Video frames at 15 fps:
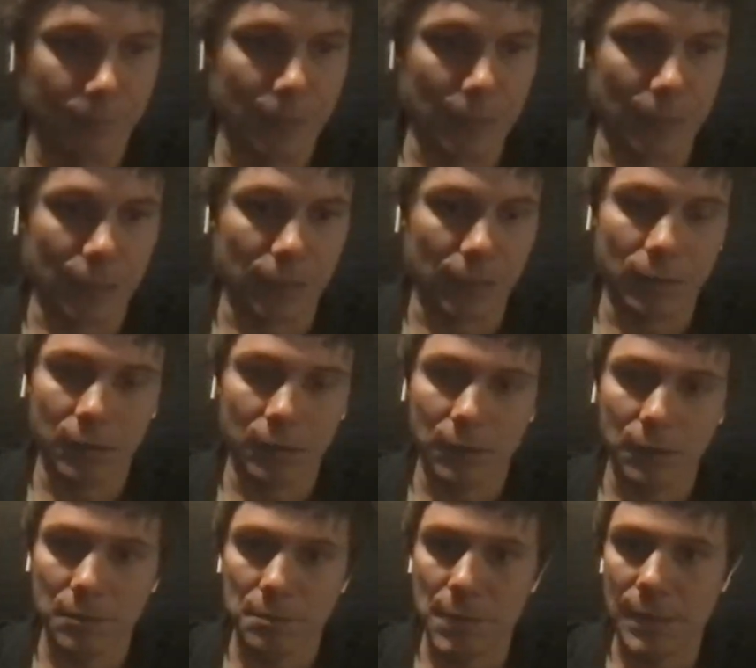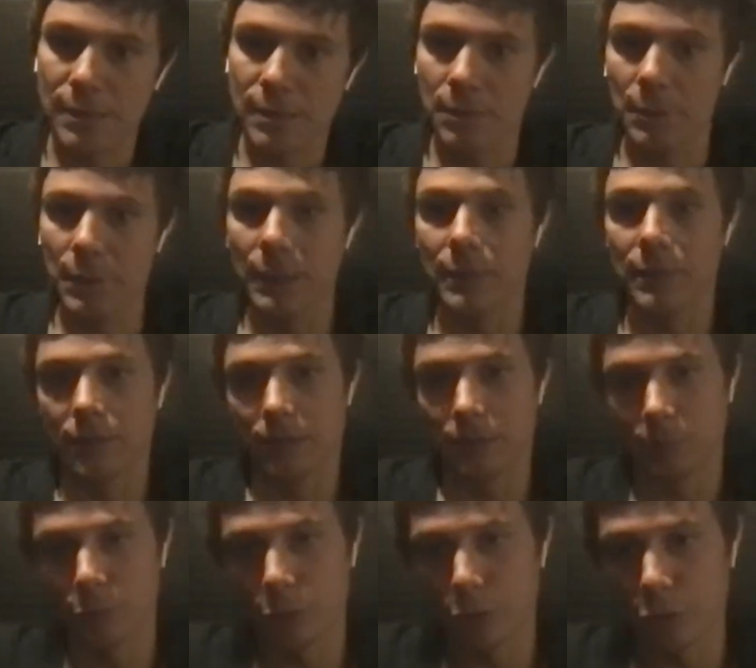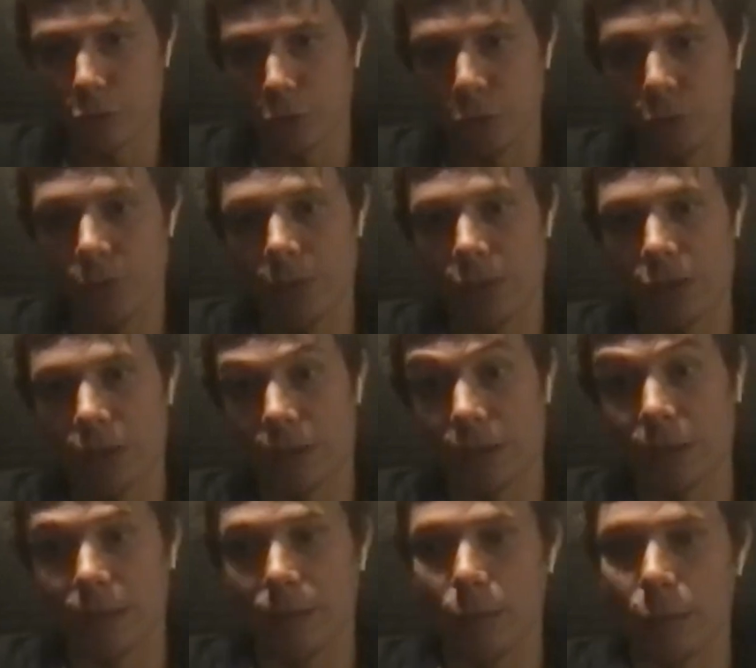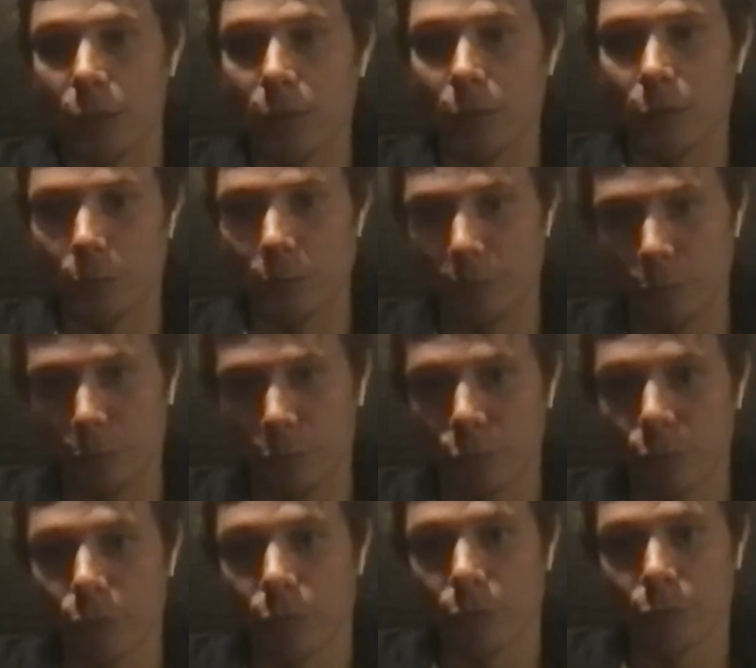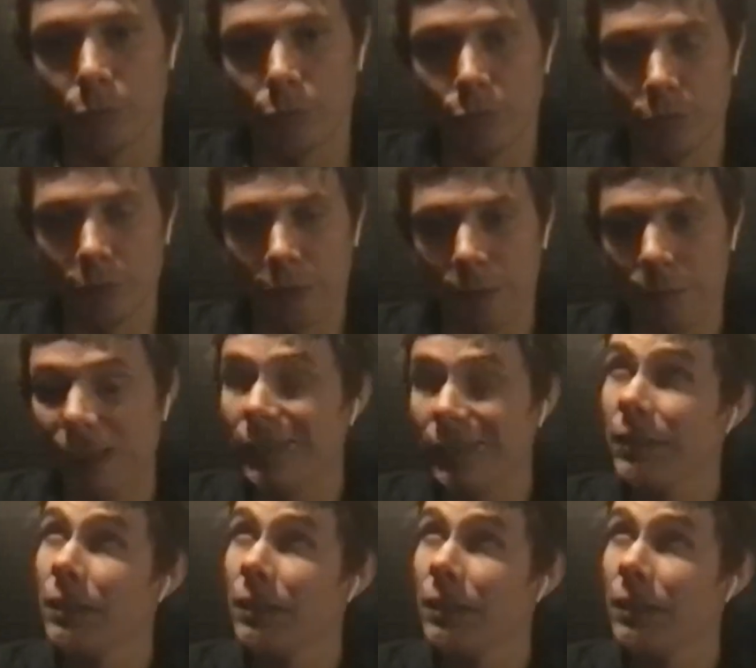like maximizing production usage and getting more and more people to, to use Airbyte.